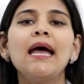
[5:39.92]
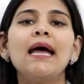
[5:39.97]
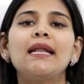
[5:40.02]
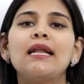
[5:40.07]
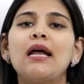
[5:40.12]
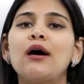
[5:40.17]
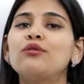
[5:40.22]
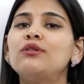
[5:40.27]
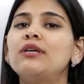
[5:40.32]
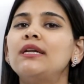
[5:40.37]

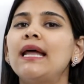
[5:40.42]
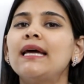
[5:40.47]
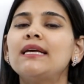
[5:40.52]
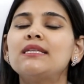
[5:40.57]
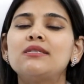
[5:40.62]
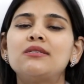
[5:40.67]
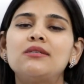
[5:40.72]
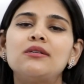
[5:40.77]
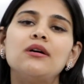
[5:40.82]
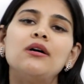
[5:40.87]
Now, the
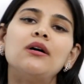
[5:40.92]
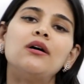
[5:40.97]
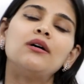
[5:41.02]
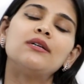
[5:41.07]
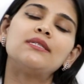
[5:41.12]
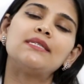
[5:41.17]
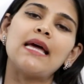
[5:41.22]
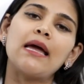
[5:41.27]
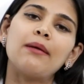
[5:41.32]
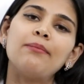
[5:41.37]
next
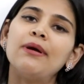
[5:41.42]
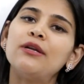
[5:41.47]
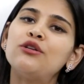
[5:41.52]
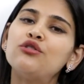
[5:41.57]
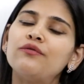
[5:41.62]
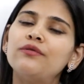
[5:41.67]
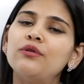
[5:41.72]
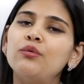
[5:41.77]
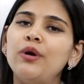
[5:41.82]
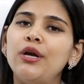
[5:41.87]
segment
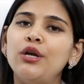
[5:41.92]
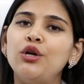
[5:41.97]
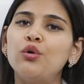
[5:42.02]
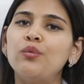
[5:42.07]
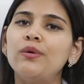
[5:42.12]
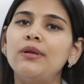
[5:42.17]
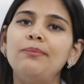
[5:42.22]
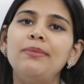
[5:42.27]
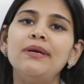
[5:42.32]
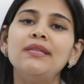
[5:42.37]
of the video
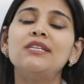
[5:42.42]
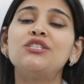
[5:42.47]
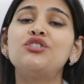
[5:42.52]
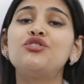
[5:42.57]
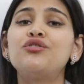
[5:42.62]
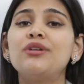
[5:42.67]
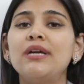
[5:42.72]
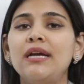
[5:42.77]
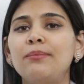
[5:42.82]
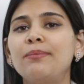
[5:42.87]
will be the
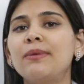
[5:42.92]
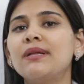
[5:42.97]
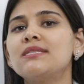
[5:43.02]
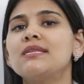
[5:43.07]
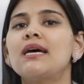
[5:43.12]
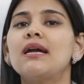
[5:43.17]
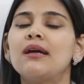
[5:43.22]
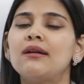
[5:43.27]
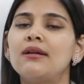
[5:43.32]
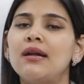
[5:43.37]
treatments
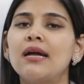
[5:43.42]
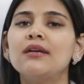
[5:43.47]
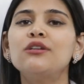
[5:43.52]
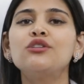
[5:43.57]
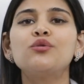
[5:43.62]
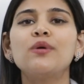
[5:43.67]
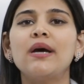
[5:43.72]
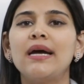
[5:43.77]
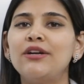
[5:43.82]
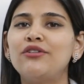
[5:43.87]
that are done
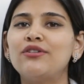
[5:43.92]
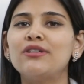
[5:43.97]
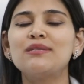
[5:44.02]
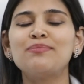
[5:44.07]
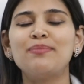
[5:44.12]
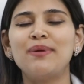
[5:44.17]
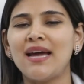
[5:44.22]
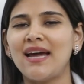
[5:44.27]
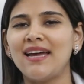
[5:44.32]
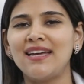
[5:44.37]
to address
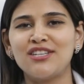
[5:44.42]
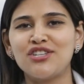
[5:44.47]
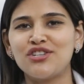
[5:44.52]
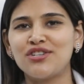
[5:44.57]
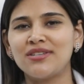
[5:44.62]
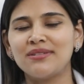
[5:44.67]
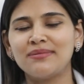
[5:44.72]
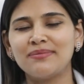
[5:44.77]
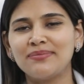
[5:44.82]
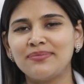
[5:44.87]

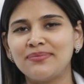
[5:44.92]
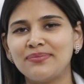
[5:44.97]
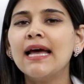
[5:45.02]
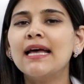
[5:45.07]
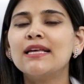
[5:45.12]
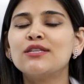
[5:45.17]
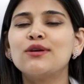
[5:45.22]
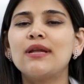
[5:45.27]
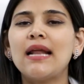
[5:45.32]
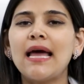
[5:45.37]
PIH.
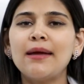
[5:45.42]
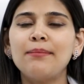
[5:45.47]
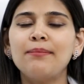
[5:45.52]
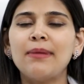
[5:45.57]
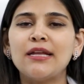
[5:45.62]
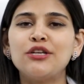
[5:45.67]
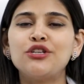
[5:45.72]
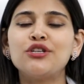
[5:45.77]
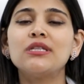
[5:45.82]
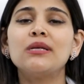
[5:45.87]
So like
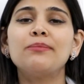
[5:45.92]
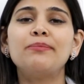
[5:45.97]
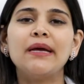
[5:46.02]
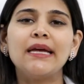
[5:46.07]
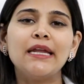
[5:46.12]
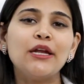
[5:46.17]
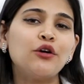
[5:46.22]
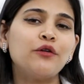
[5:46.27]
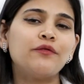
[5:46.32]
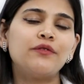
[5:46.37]
mentioned in the
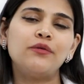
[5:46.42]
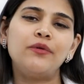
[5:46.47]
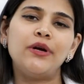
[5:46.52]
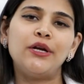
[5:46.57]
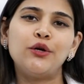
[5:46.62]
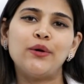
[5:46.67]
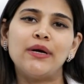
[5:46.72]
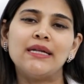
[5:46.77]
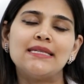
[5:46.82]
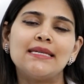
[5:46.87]
beginning of the
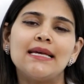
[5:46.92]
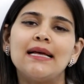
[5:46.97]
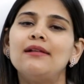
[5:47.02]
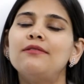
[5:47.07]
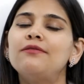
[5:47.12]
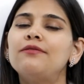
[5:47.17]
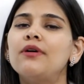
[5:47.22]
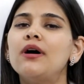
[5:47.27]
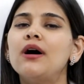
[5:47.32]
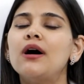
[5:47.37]
video
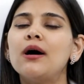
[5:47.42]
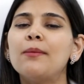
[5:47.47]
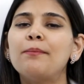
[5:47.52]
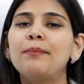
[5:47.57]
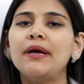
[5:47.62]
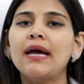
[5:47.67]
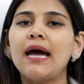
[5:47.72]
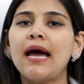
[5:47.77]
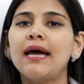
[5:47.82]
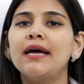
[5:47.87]
itself,
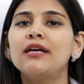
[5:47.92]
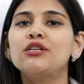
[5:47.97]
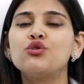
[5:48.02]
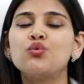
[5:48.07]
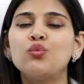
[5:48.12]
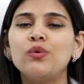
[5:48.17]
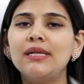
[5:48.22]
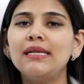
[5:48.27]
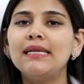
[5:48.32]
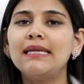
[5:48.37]

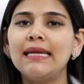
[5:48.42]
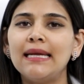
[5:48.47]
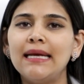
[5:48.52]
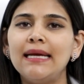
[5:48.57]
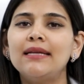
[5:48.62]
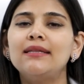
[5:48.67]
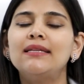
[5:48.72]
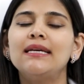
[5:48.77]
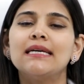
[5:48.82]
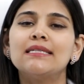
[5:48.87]
PIH will
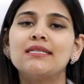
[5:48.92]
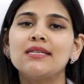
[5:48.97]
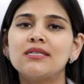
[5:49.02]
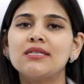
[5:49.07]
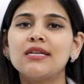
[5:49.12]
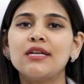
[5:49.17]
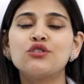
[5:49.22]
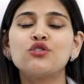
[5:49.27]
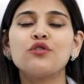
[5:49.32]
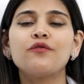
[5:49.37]
need the
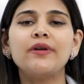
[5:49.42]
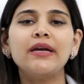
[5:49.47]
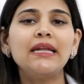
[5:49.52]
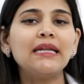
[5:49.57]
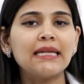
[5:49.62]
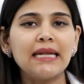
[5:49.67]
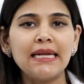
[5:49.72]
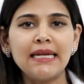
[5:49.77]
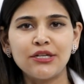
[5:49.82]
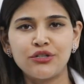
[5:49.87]
assistance of
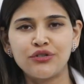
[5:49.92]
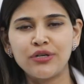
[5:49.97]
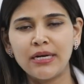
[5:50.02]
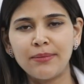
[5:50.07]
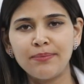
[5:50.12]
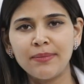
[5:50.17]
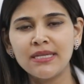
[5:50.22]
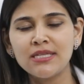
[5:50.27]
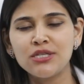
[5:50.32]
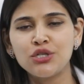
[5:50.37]
in-clinic
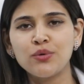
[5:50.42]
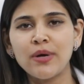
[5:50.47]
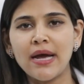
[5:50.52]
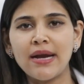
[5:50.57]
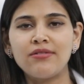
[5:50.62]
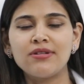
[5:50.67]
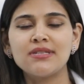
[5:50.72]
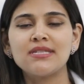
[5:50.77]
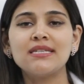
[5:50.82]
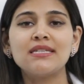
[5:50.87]
treatments to
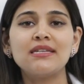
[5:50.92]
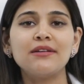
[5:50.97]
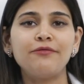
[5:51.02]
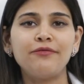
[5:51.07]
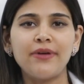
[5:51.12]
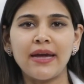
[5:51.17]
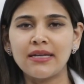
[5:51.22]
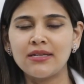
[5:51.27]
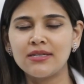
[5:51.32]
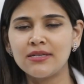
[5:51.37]
address it
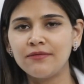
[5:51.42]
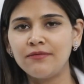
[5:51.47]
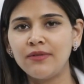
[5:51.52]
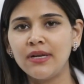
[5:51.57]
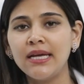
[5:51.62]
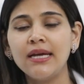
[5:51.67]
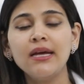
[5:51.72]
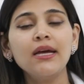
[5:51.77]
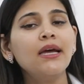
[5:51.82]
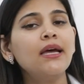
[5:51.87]

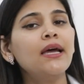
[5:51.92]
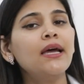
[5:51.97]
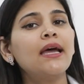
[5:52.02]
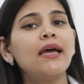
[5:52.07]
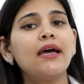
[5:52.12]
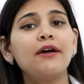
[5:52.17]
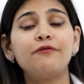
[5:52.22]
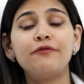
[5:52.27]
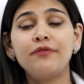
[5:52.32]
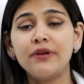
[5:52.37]
effectively,
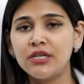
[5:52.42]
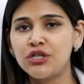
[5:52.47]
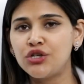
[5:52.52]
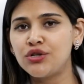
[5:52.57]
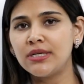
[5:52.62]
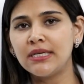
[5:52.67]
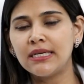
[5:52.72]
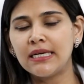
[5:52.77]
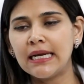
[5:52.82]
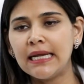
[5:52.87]

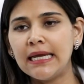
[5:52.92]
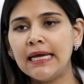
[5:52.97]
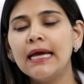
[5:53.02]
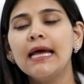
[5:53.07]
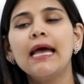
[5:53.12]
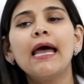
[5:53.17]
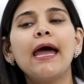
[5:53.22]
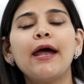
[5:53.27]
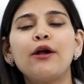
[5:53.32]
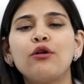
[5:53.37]
efficiently,
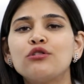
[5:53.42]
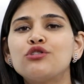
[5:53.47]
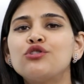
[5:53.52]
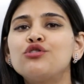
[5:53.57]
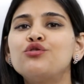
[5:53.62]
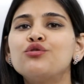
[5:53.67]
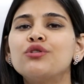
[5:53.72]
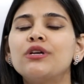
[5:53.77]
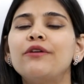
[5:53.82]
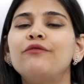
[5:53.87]
and also
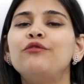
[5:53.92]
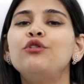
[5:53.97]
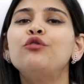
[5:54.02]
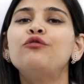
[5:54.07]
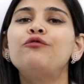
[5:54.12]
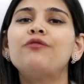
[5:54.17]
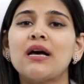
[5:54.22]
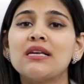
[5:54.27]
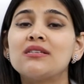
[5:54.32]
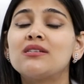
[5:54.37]
to give you
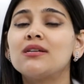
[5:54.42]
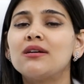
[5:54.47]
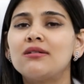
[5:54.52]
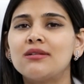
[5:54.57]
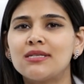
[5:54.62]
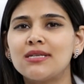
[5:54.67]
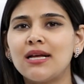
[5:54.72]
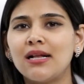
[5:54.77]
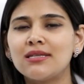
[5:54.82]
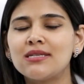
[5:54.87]
faster
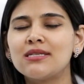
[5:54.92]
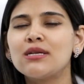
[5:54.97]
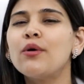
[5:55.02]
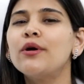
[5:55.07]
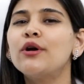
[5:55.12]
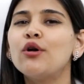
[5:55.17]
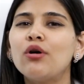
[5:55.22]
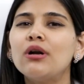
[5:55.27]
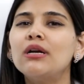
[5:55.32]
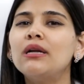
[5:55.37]
results. Now,
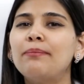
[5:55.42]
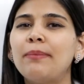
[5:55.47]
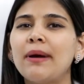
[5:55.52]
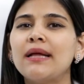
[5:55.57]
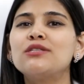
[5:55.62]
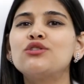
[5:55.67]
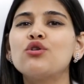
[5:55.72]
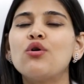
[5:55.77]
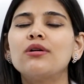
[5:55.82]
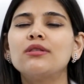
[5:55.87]
it all
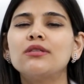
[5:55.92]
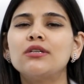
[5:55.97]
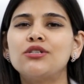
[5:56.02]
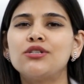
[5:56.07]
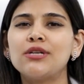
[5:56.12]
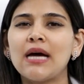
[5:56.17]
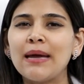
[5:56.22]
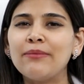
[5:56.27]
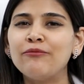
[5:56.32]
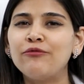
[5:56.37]
depends on the
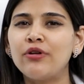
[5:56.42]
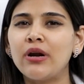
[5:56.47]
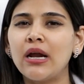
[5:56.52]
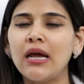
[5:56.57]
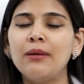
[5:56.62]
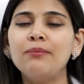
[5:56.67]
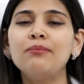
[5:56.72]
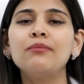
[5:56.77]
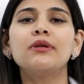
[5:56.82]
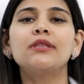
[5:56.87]
time
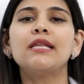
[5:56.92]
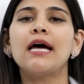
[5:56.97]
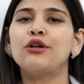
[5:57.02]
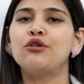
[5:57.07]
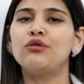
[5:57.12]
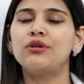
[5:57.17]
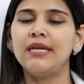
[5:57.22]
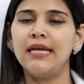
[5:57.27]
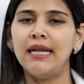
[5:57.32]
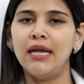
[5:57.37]
frame that
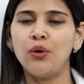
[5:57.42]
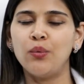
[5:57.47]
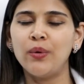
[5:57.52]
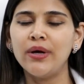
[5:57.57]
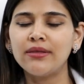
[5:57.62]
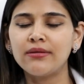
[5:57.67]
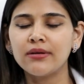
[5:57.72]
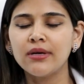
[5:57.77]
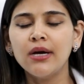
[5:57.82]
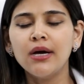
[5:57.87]
you're dealing
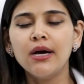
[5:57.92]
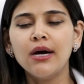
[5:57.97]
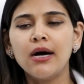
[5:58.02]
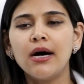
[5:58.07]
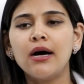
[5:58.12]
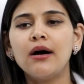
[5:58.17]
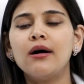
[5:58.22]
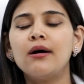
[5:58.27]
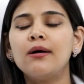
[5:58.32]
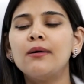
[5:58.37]
with,
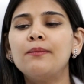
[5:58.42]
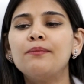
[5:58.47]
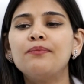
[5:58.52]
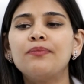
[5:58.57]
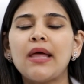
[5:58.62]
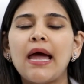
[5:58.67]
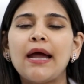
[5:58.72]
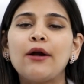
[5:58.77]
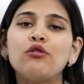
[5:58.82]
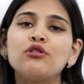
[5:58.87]

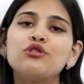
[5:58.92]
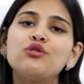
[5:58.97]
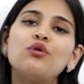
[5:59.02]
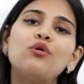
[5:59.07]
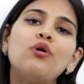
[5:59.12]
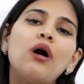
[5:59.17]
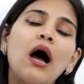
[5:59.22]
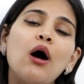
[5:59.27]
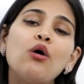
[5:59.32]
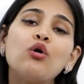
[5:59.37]
and
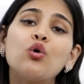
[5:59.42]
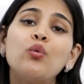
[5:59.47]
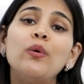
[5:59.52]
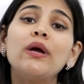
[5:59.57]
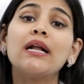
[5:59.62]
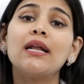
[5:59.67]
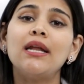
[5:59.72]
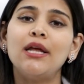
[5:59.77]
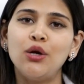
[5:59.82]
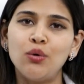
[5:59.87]
also how
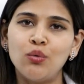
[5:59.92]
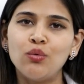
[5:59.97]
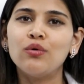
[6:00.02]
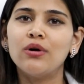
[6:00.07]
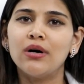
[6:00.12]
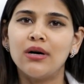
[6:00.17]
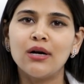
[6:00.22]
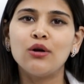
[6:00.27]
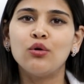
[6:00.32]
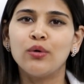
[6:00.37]
quickly you
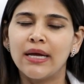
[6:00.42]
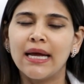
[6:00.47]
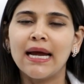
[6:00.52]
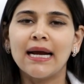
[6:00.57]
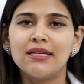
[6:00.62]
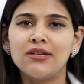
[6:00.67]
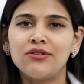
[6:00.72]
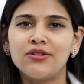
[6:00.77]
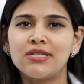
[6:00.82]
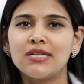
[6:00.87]
are looking
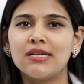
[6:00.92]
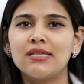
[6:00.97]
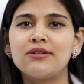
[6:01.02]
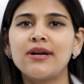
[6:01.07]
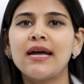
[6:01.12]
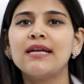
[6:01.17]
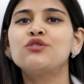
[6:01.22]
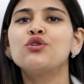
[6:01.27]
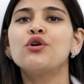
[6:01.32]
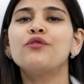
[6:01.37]
at the results, right?